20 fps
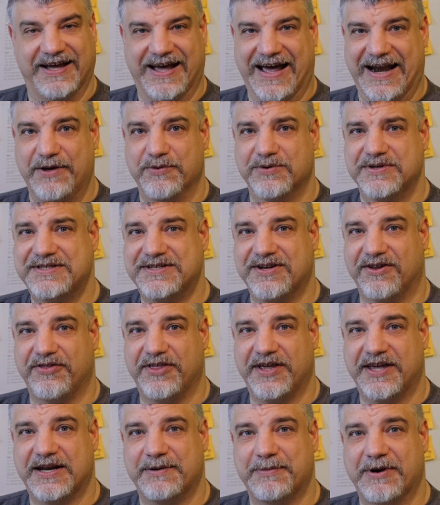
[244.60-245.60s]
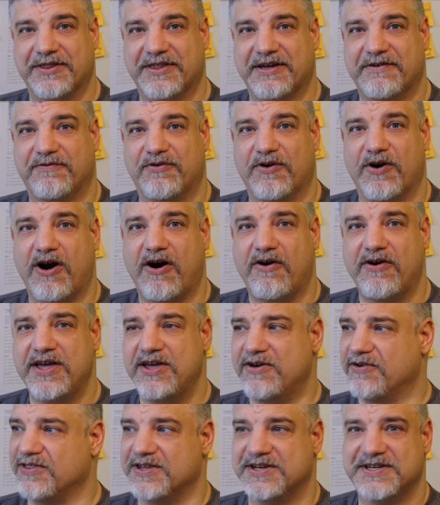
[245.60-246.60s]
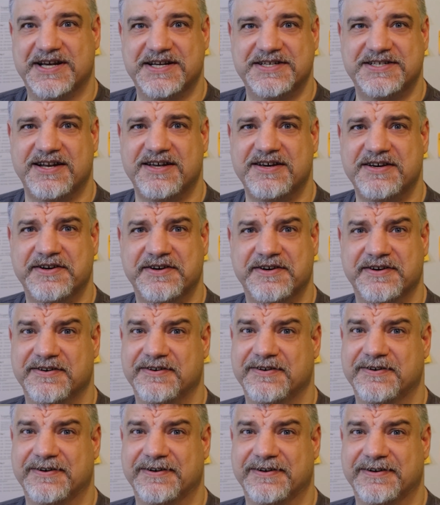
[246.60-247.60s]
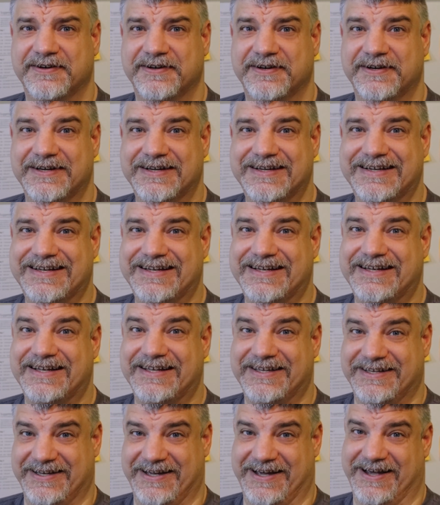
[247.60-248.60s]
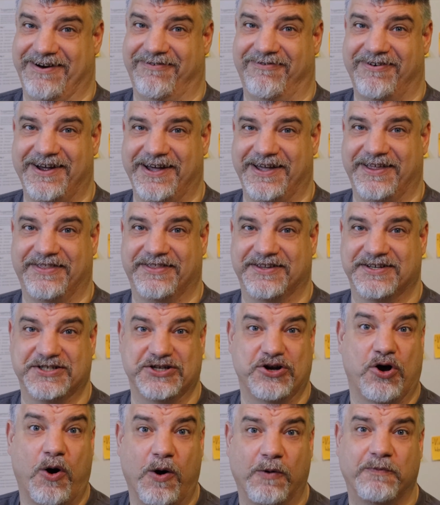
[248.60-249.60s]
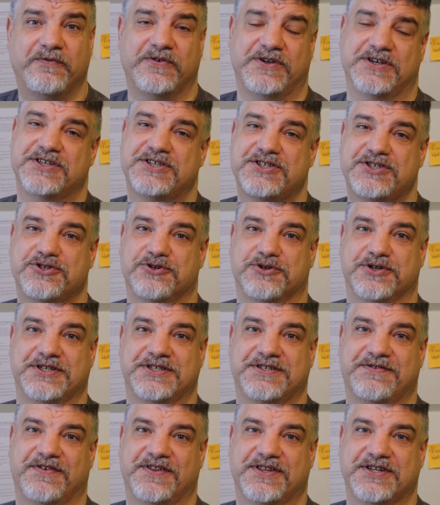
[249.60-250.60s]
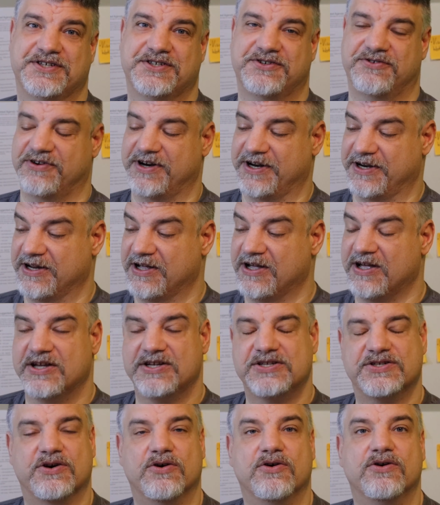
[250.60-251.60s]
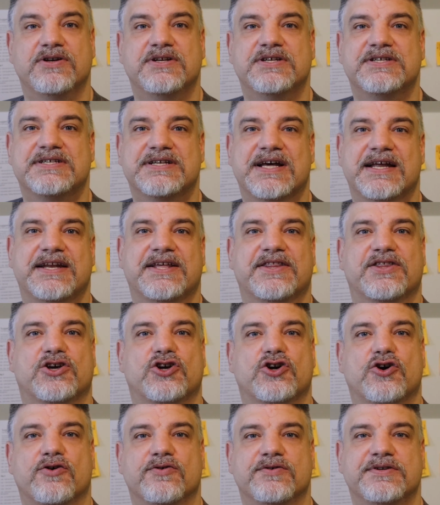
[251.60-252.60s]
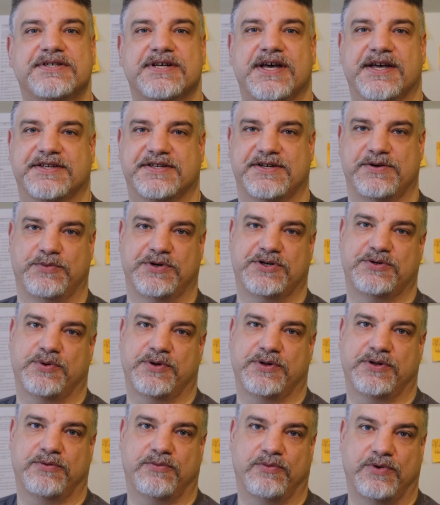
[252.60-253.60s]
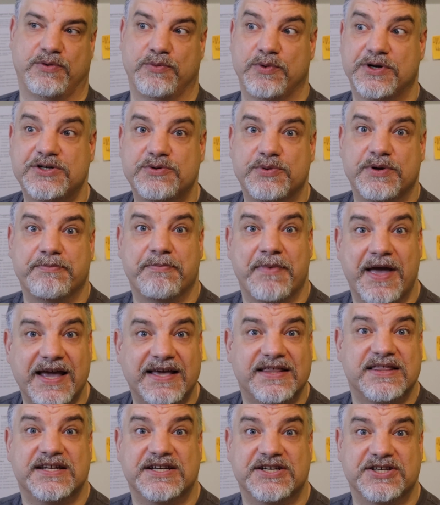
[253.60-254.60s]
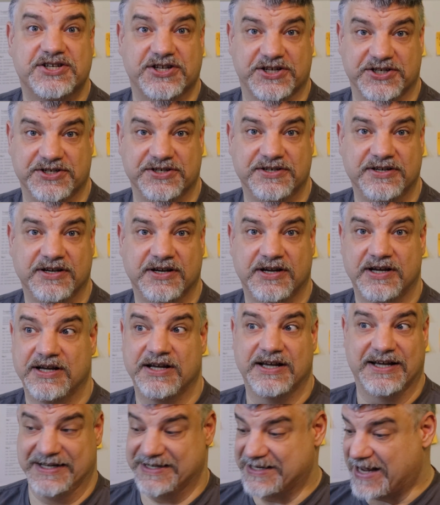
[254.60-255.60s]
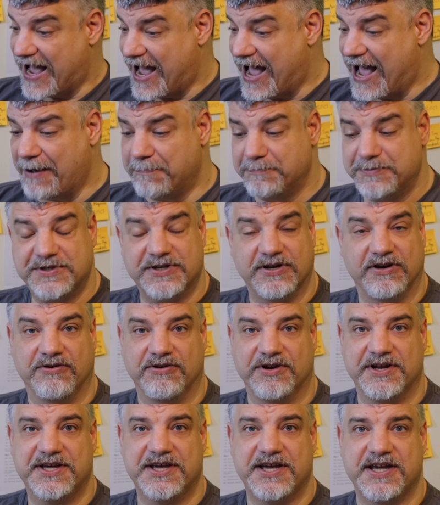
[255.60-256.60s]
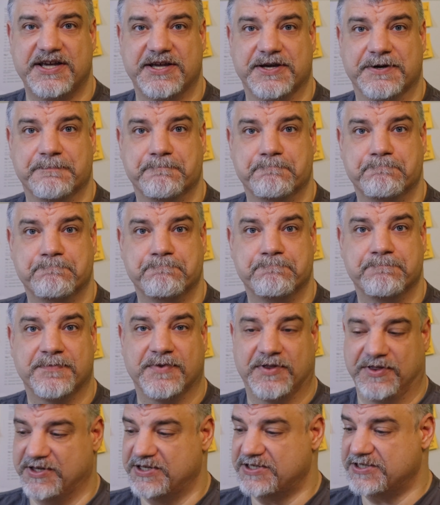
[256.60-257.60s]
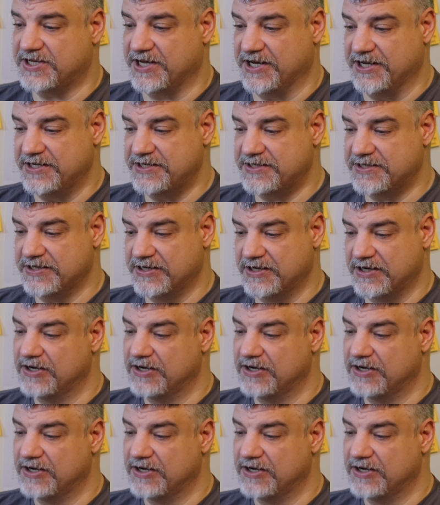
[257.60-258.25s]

Anyone still thinking about that Ferrari or the Tesla? Yeah, right. There's an obvious choice for this terrain. So understanding the context in which we make the decision is absolutely key. In this case,